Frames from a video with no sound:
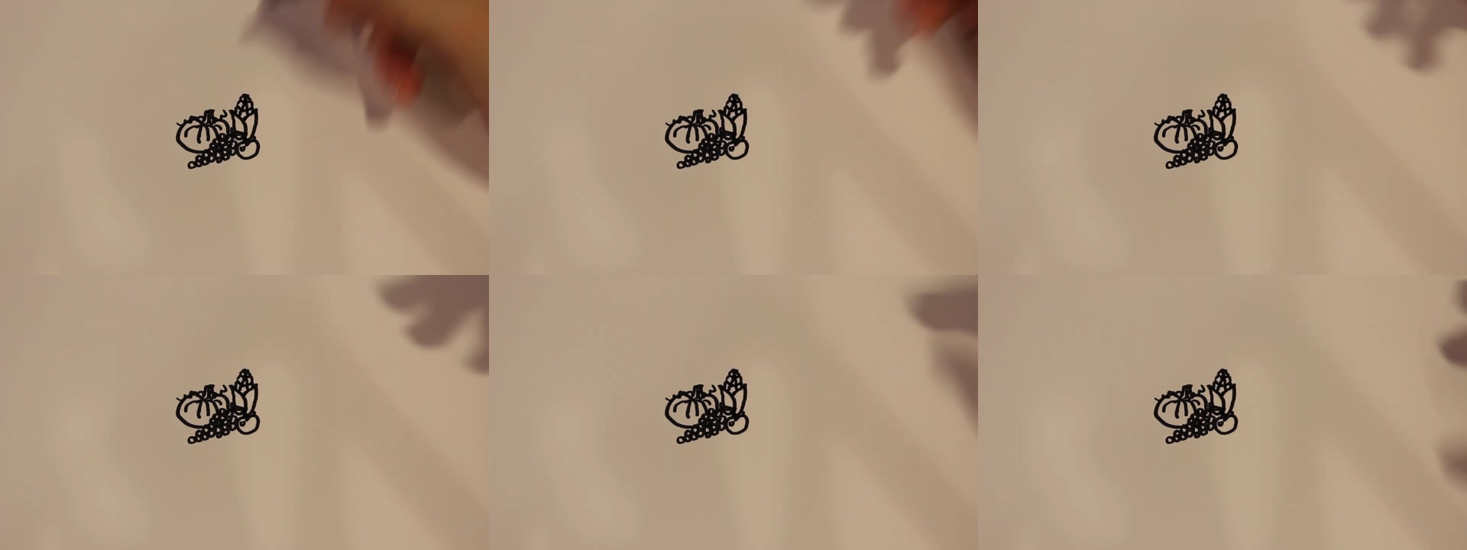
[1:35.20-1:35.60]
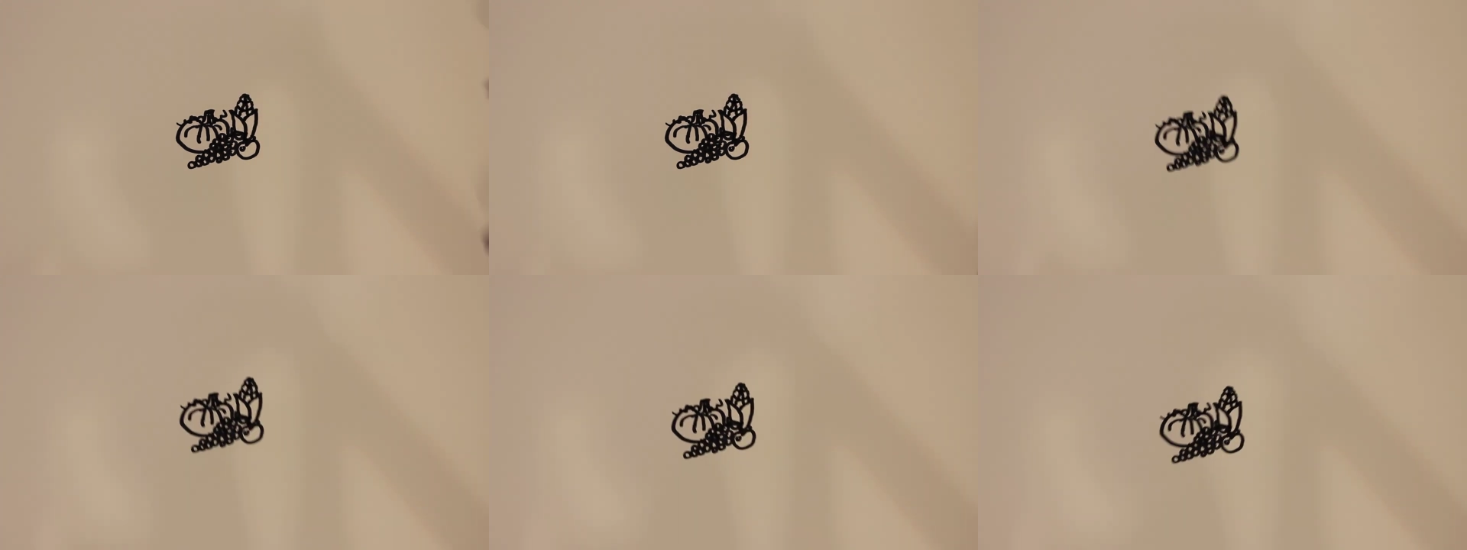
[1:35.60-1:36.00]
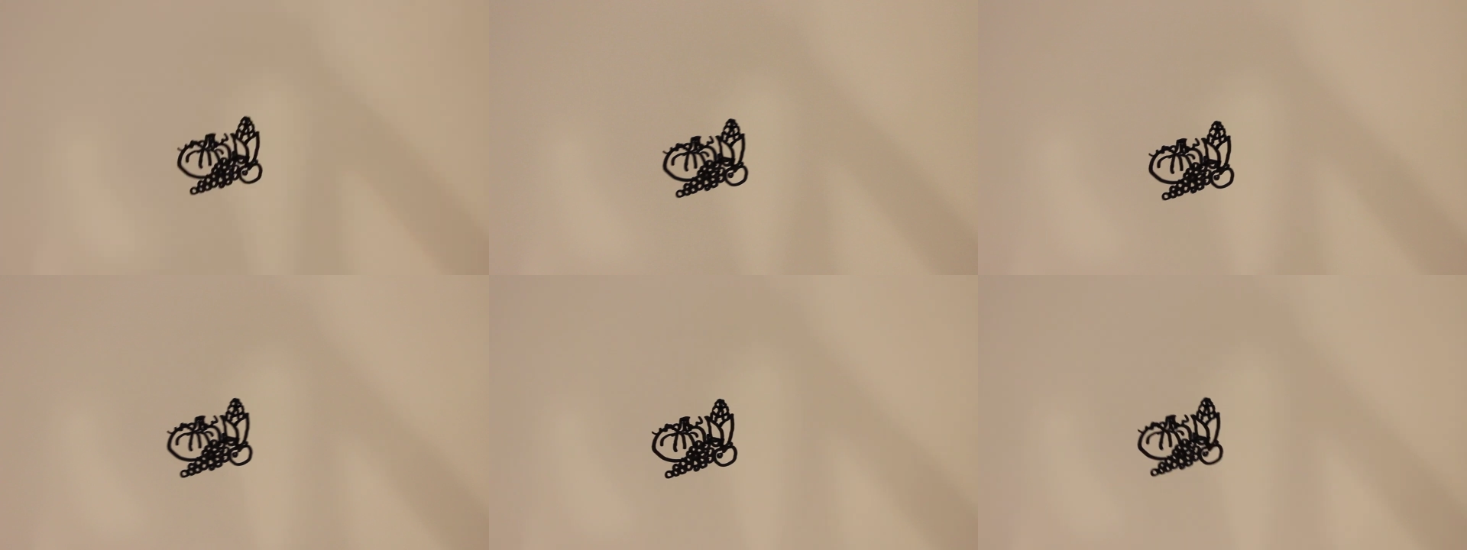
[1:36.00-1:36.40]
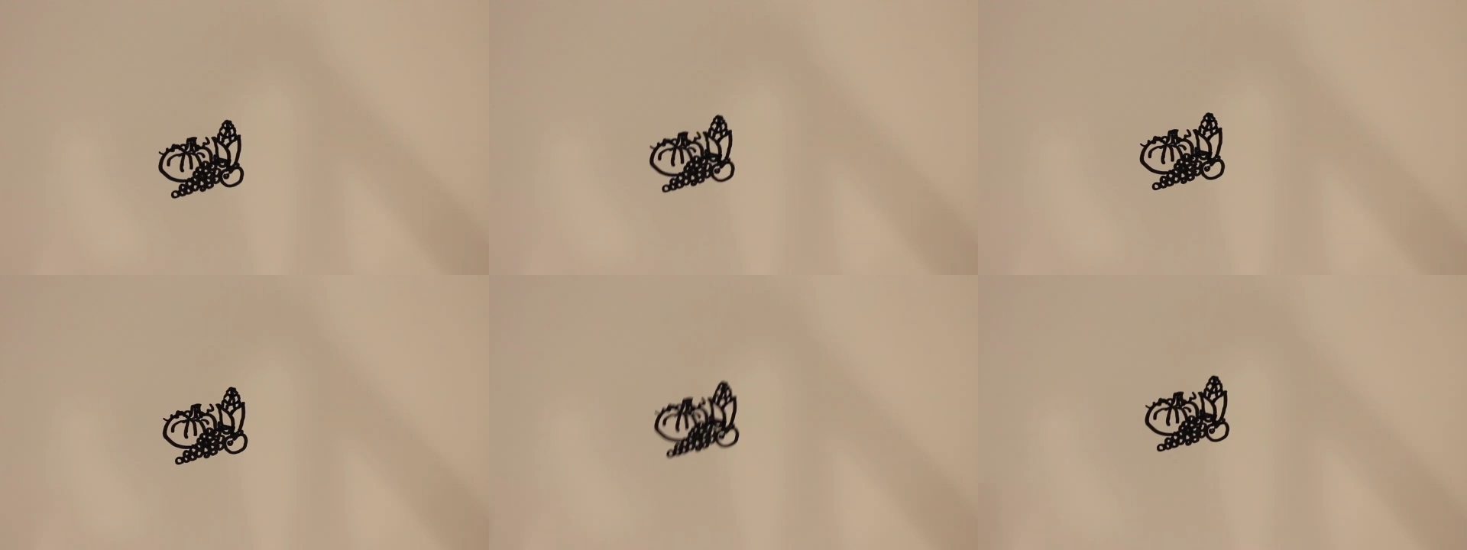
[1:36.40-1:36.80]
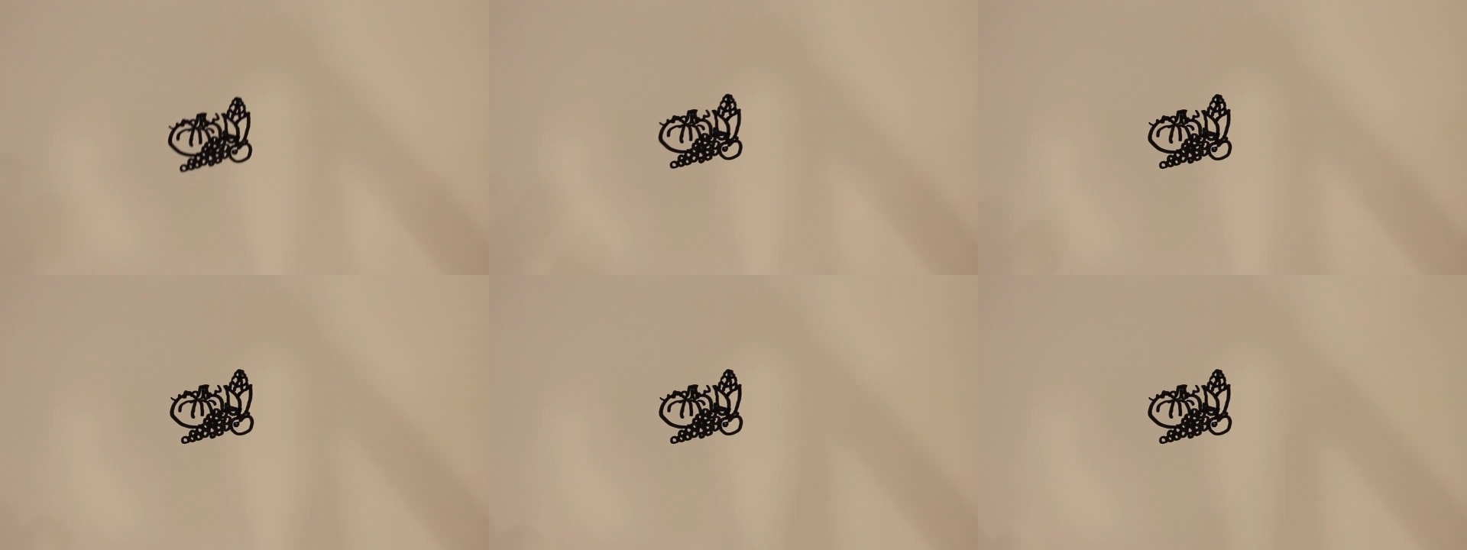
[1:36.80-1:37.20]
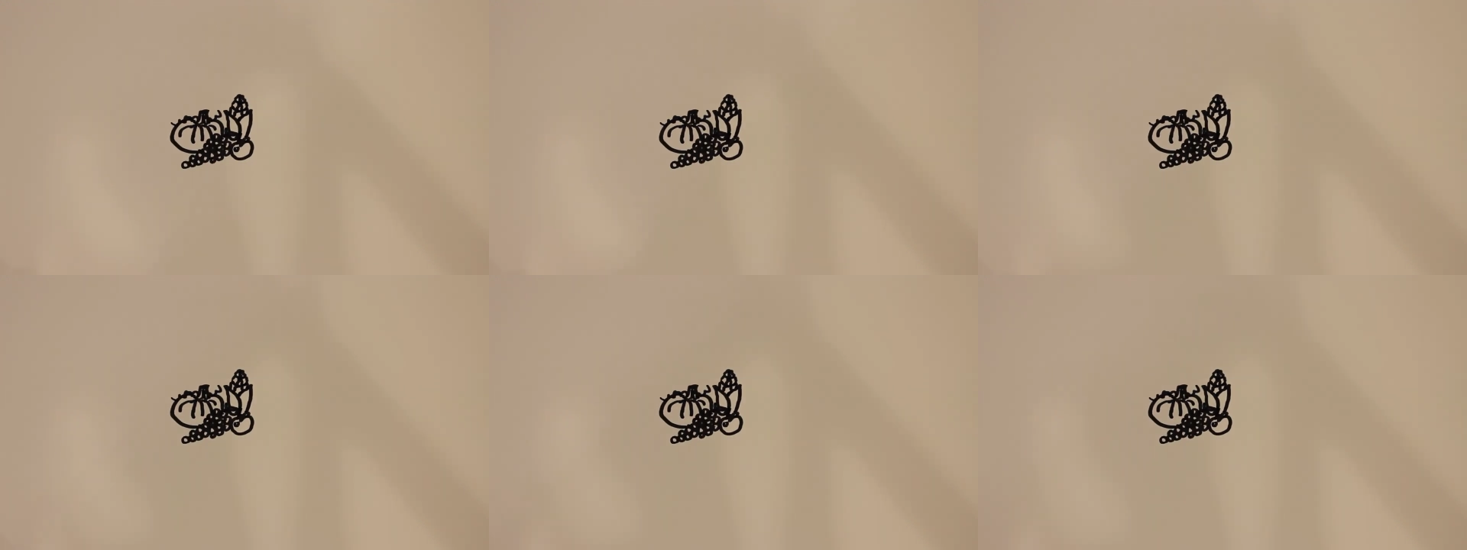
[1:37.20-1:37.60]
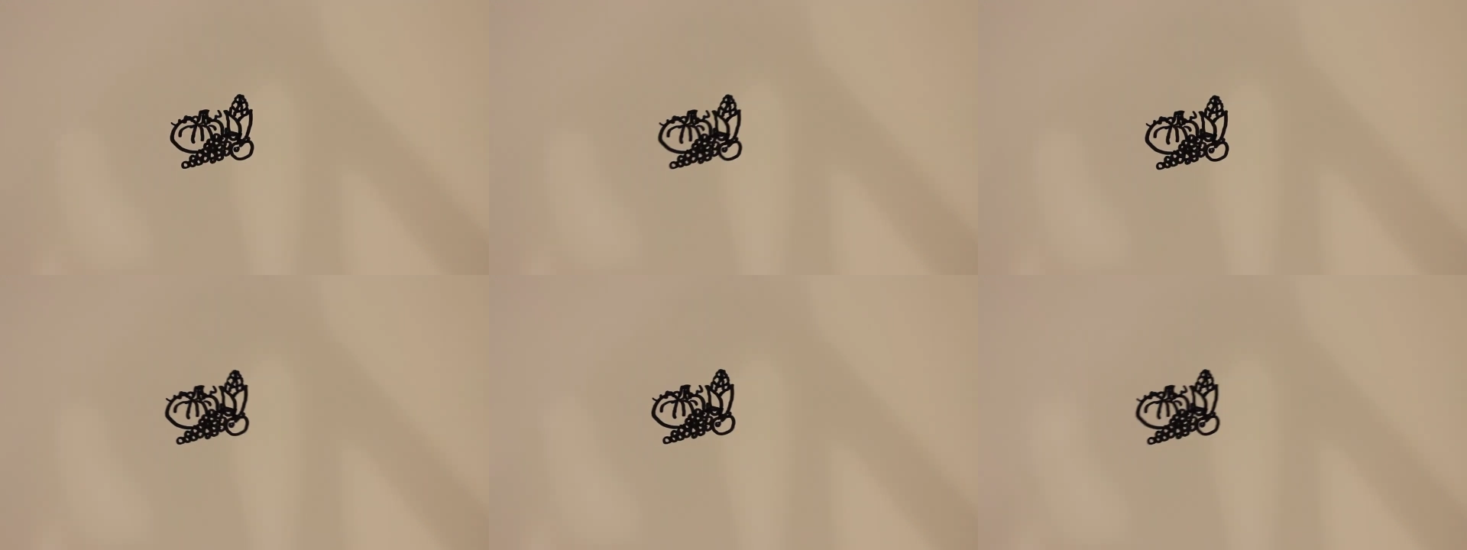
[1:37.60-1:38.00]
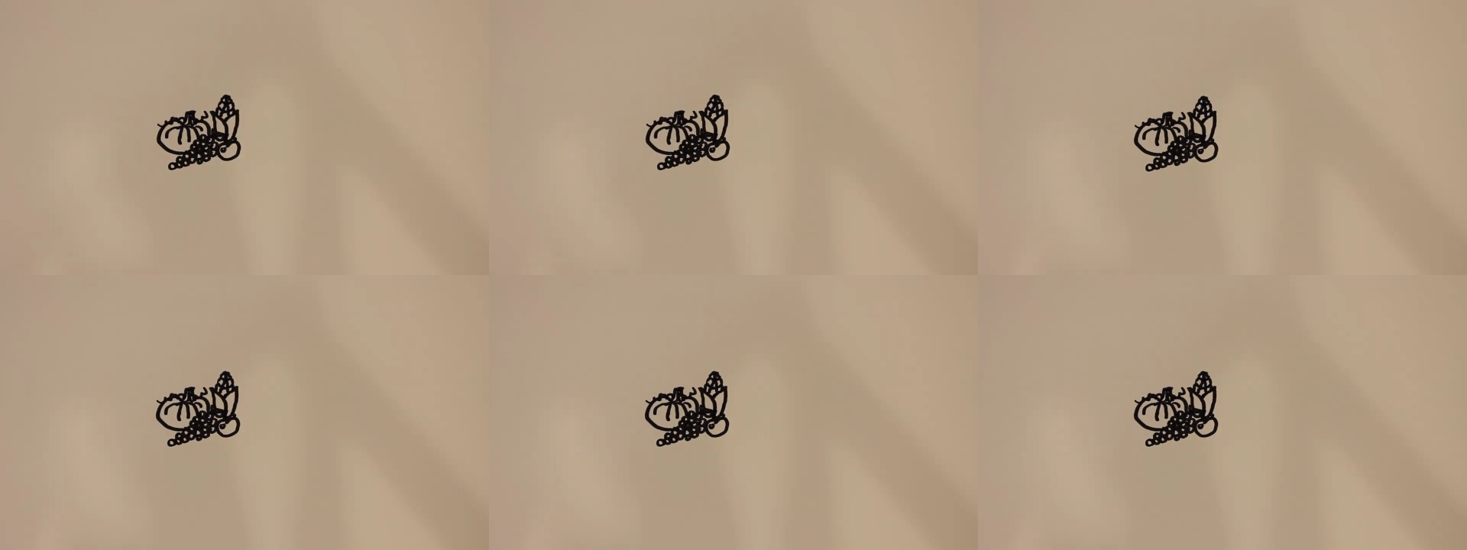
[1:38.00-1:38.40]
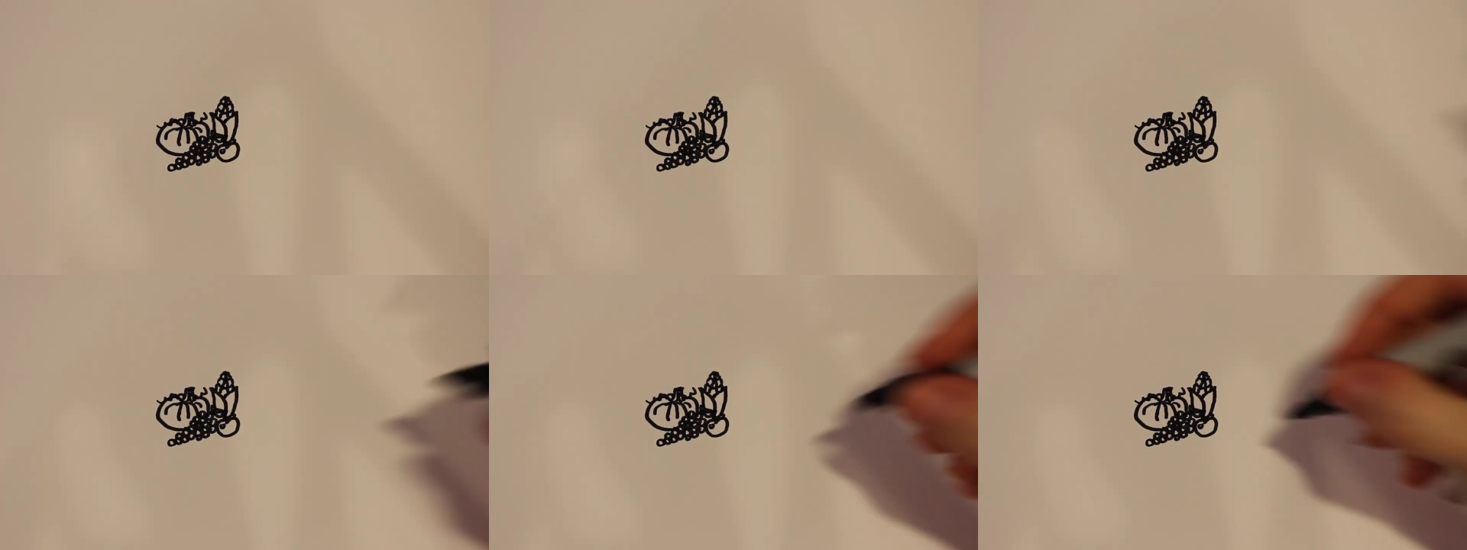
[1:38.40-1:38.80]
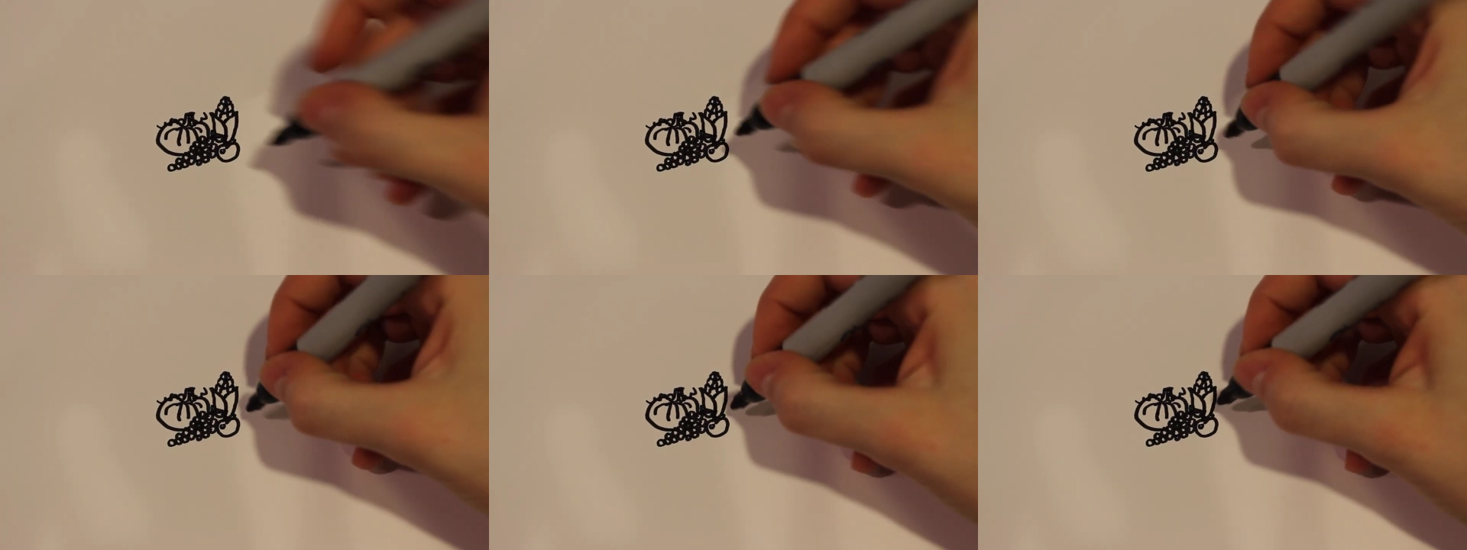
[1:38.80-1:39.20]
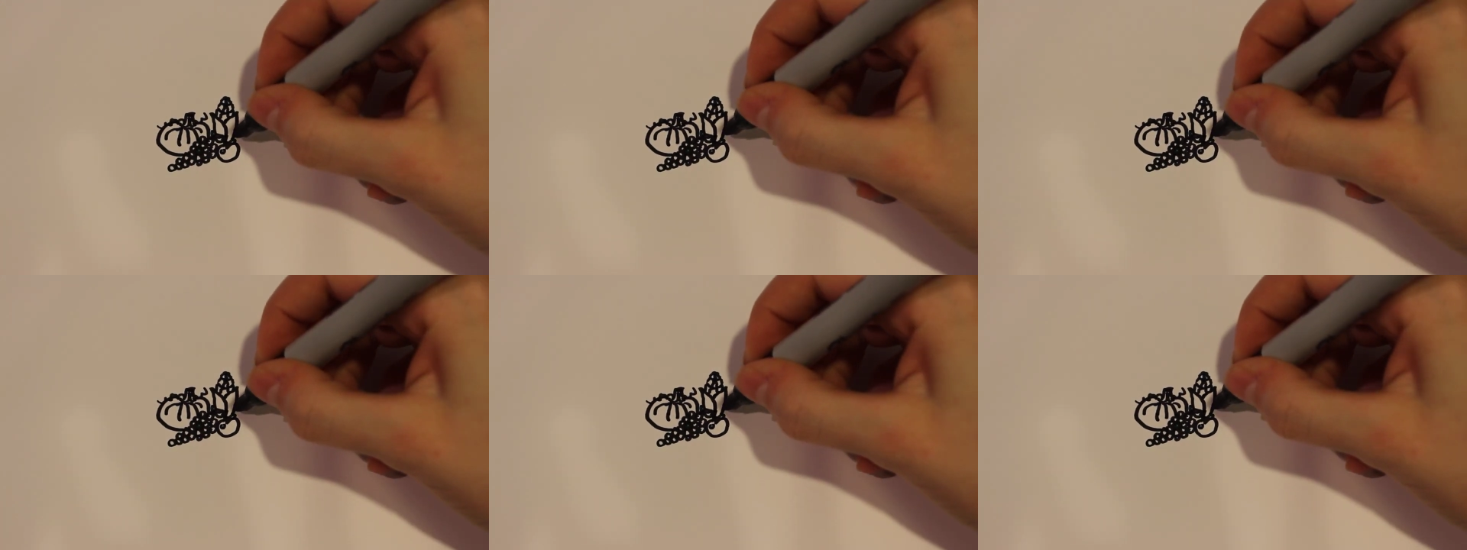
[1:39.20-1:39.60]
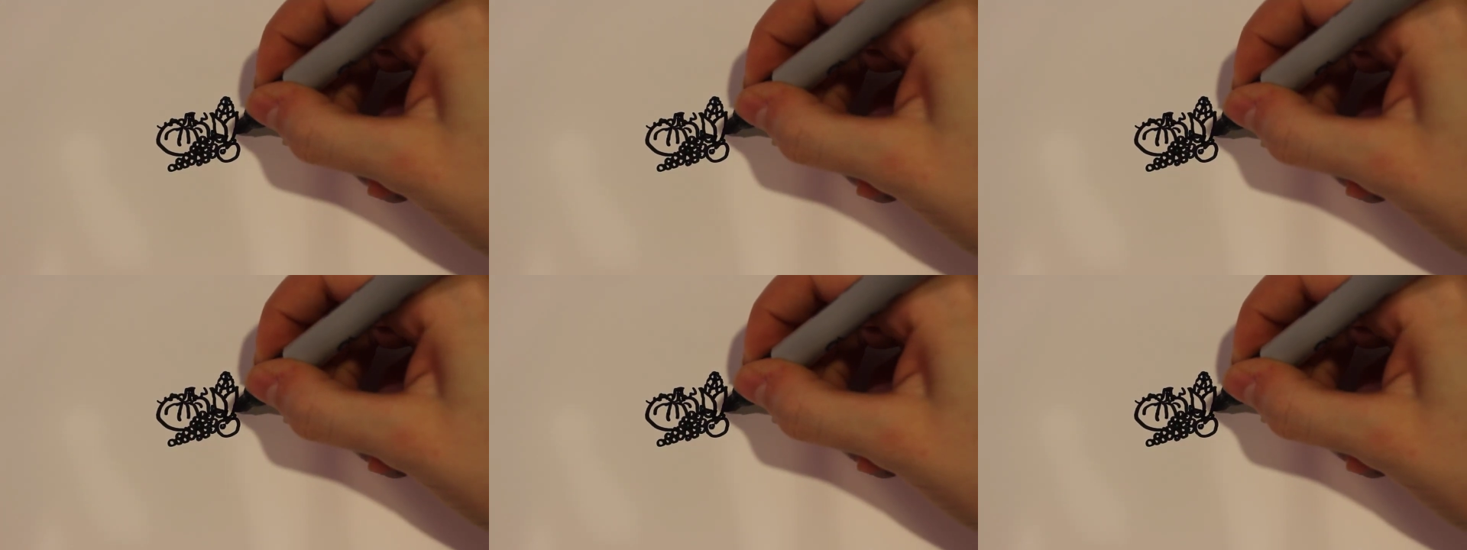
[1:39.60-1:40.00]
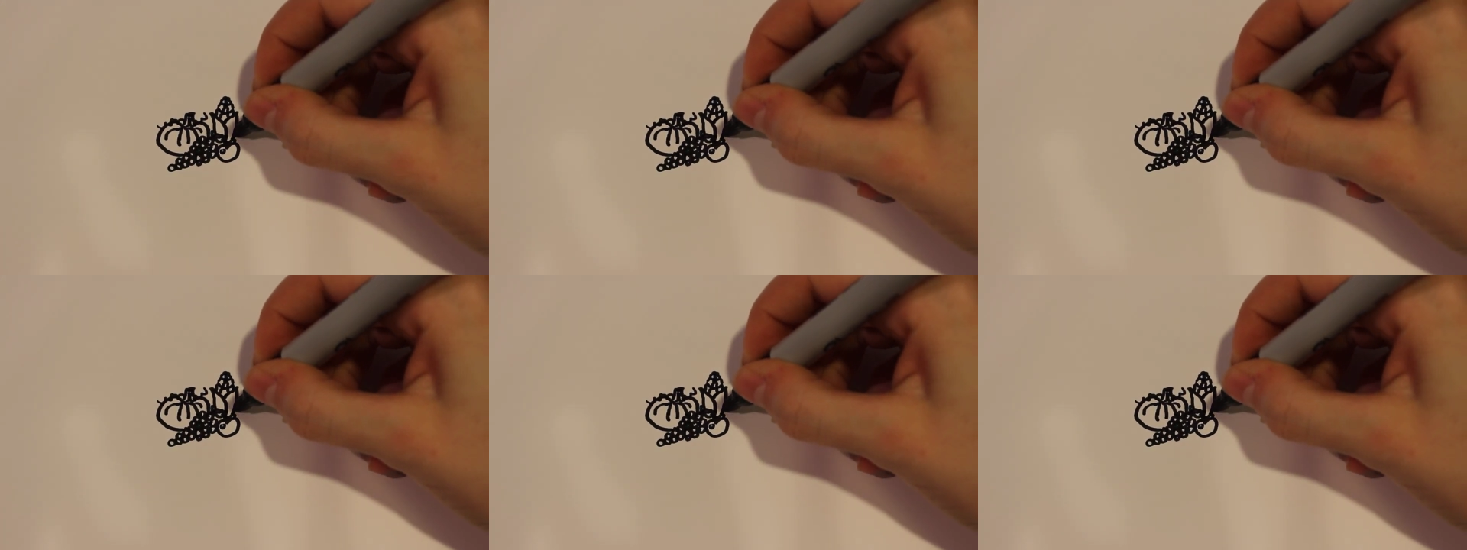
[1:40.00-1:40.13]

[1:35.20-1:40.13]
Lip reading: No face is visible, so there are no lips to read.